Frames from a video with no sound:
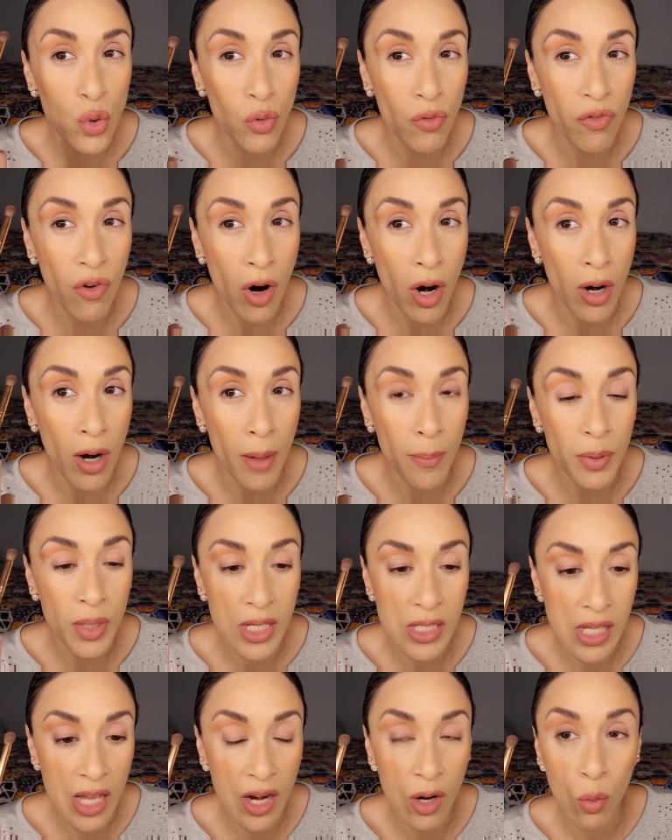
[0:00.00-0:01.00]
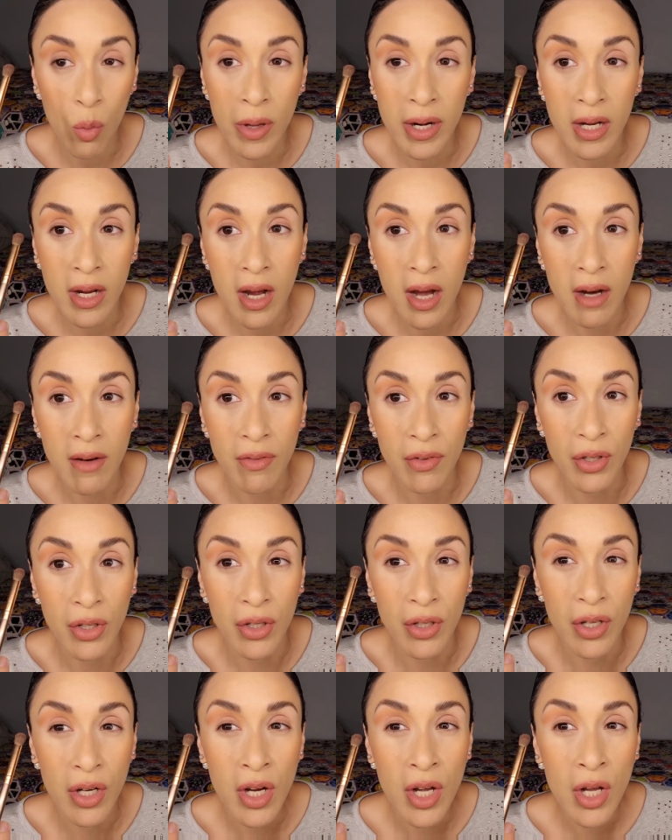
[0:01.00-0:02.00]
too far up because I don't want to
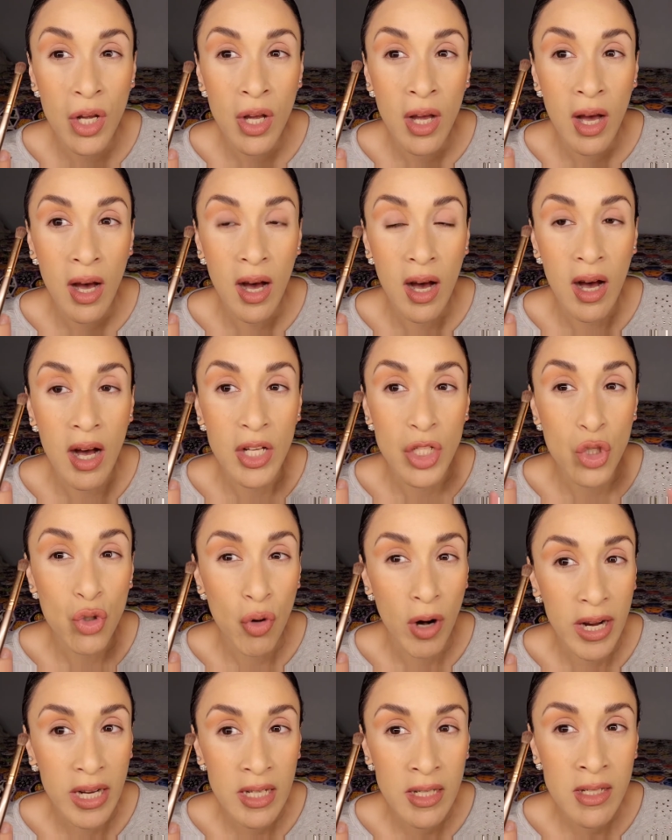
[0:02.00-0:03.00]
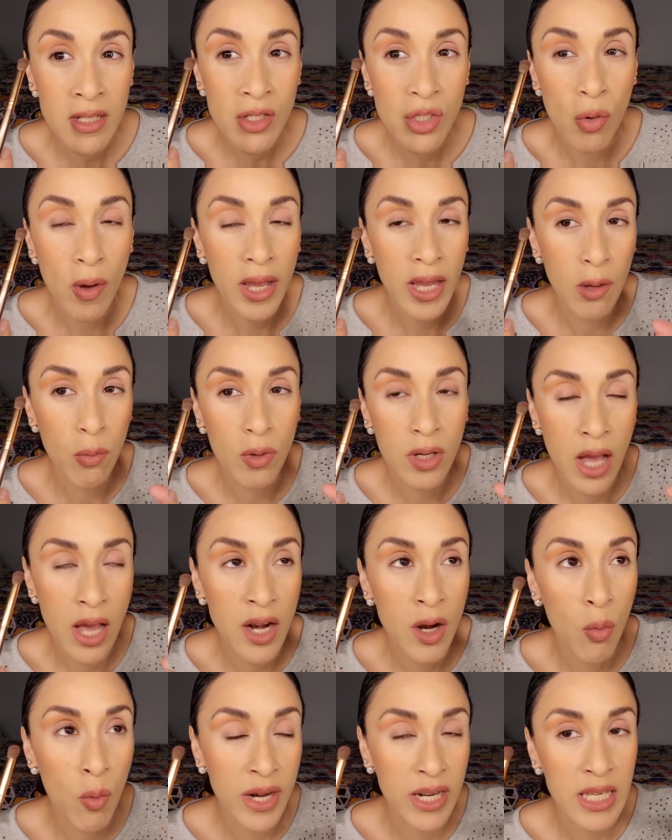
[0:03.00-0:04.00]
cover Triton, so I
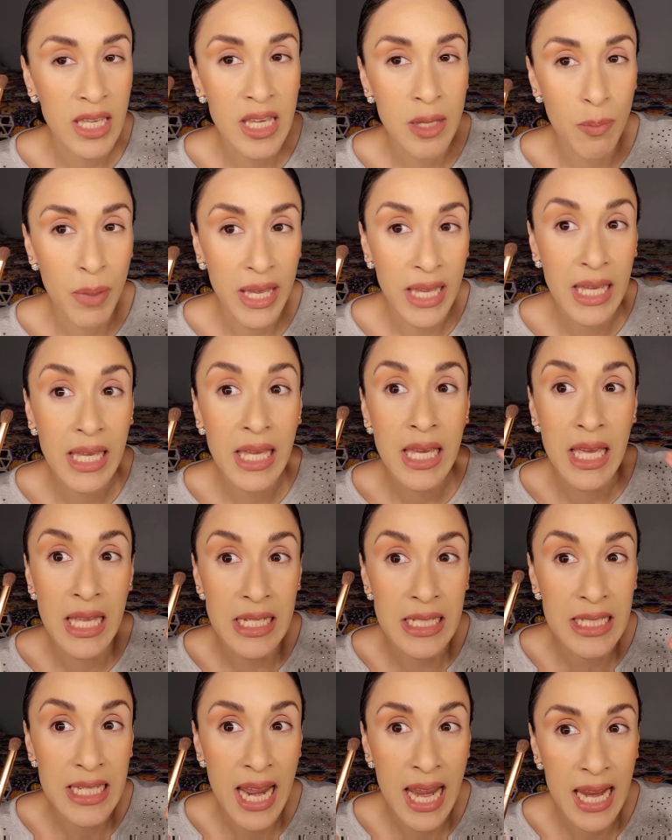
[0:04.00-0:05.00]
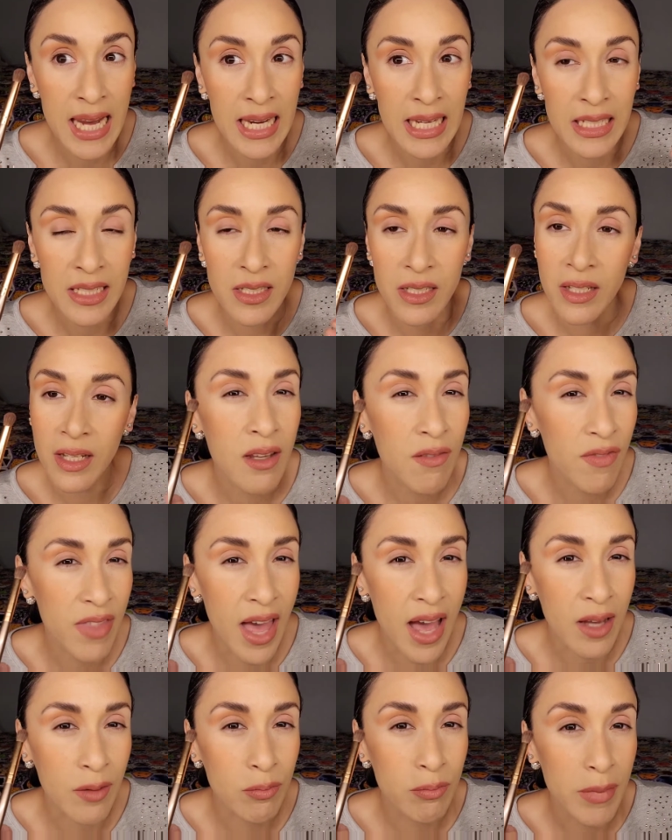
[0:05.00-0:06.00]
kind of want to keep it contained, if
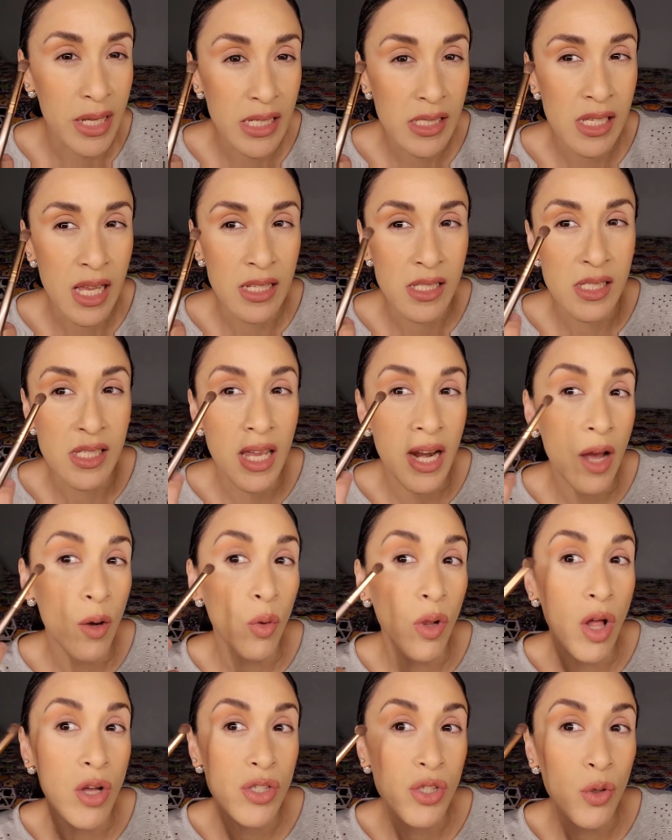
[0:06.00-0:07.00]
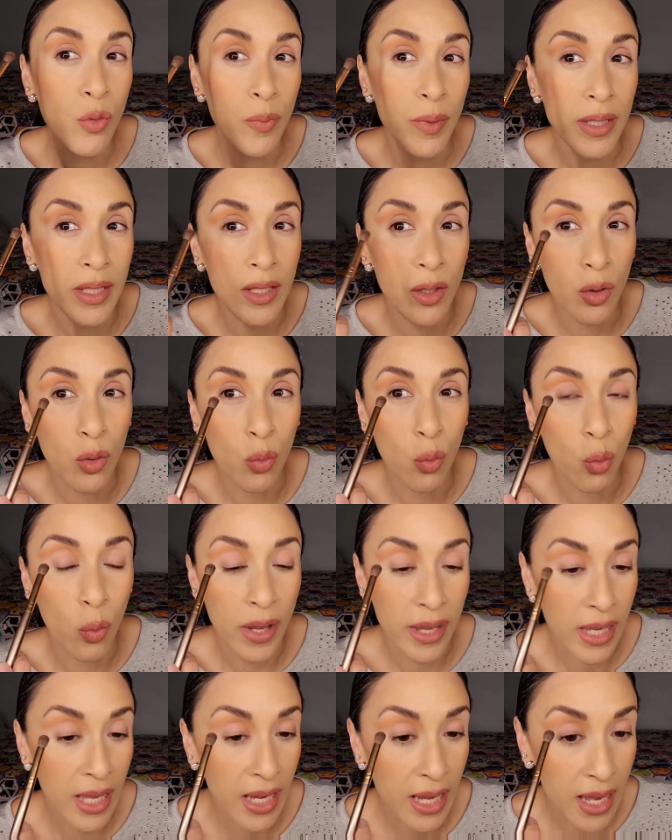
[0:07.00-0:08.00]
that makes sense. And I will also be
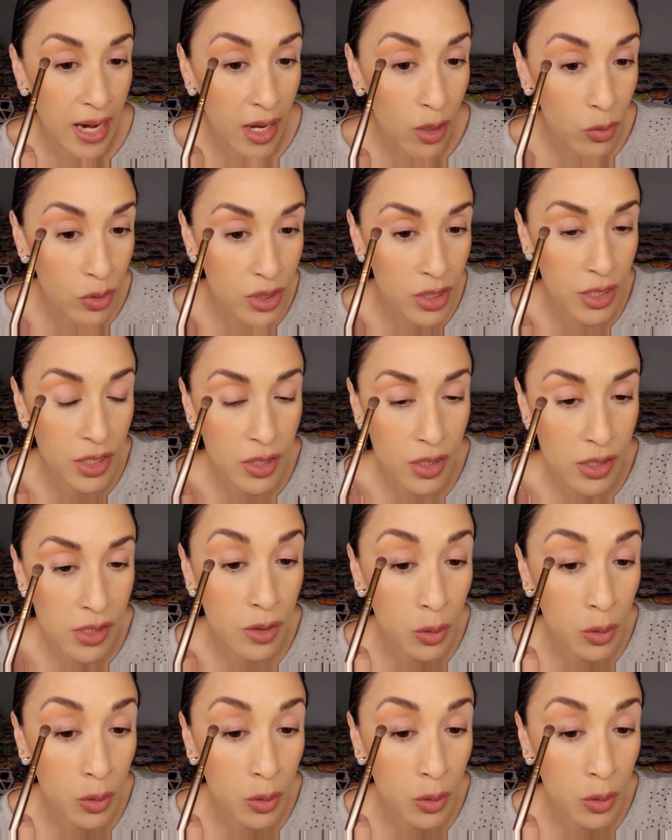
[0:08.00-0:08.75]
winging it out.